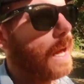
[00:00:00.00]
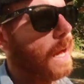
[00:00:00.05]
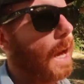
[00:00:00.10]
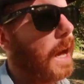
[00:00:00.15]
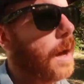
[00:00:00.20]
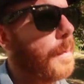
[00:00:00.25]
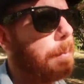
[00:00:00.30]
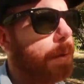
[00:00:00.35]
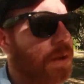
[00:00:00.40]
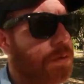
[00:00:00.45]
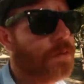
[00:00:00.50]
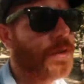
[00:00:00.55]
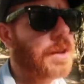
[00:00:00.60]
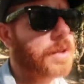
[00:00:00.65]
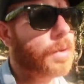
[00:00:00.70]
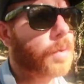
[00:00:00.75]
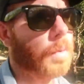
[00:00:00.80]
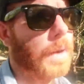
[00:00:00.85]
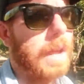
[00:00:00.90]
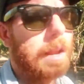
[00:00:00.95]
But they're really
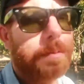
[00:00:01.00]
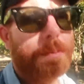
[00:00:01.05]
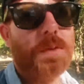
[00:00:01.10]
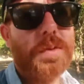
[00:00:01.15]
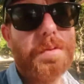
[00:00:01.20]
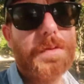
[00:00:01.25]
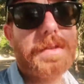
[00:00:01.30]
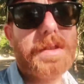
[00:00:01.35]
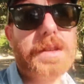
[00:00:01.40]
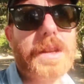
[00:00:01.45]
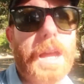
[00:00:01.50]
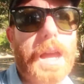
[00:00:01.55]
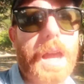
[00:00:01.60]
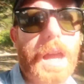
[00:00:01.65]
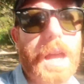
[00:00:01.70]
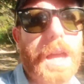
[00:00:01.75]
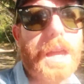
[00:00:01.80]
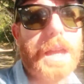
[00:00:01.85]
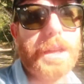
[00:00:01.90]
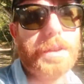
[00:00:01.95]
cool animals,
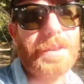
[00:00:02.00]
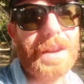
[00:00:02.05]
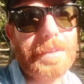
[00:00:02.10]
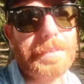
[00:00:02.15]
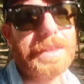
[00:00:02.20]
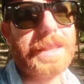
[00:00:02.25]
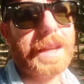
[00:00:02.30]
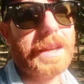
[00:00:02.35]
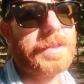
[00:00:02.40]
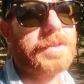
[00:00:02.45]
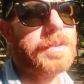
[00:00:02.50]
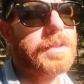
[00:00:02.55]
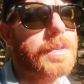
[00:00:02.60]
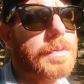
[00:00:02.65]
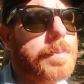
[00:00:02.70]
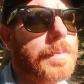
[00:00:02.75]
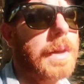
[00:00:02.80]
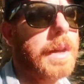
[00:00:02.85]
incredibly dangerous,